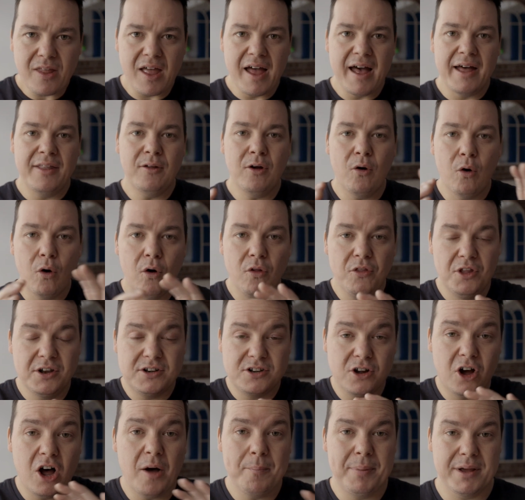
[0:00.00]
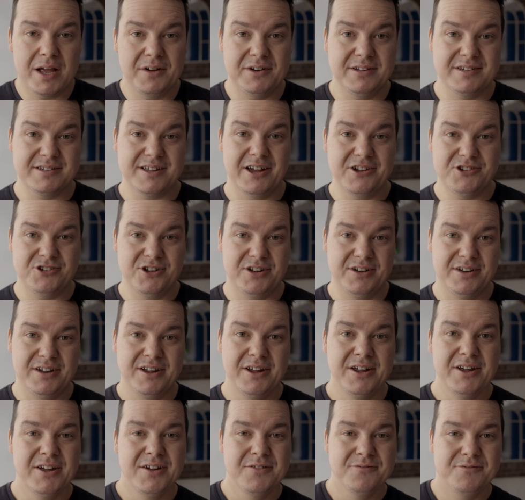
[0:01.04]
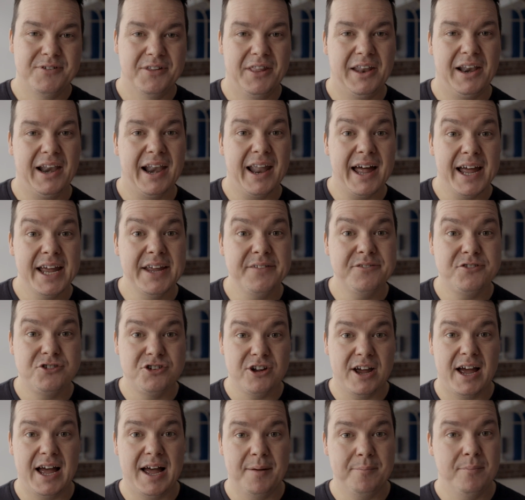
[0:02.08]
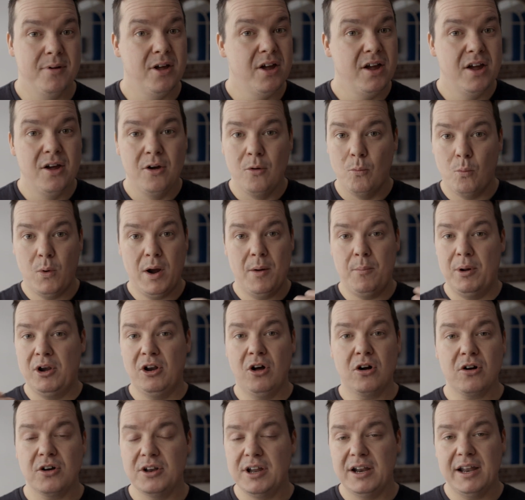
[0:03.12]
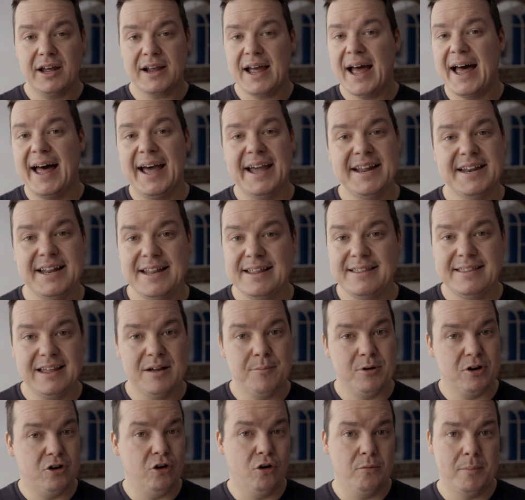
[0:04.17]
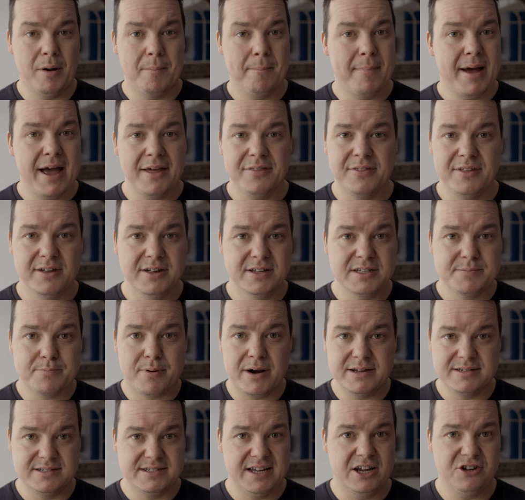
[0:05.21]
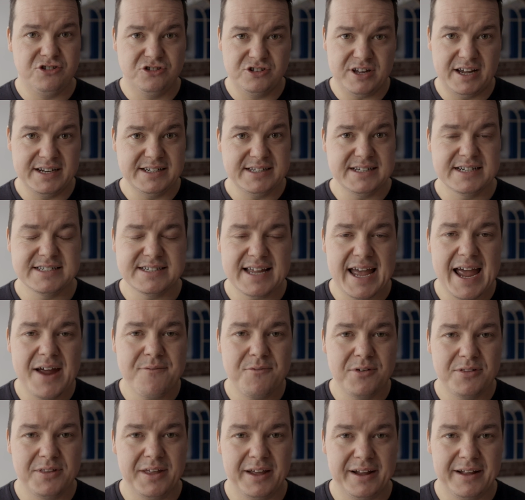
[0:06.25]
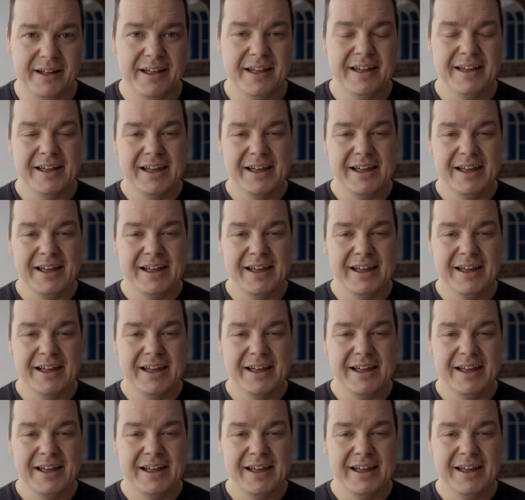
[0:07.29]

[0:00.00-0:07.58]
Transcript: And the topic of discussion for the live jam, where we're not gonna like hide anything, we're talk about methods, presentations, ideas, everything.